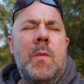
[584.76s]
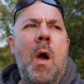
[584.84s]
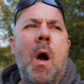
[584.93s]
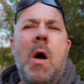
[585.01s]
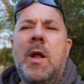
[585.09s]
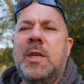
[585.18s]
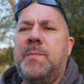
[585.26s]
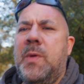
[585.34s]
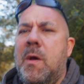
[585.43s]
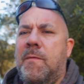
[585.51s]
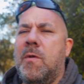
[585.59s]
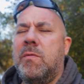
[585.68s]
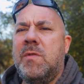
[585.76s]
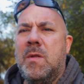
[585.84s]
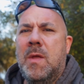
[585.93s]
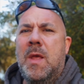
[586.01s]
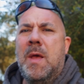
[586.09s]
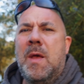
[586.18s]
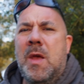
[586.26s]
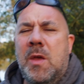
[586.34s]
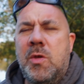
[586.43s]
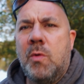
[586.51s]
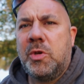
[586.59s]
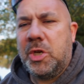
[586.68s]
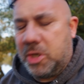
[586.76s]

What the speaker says: Oh, it's beautiful. Yorkshire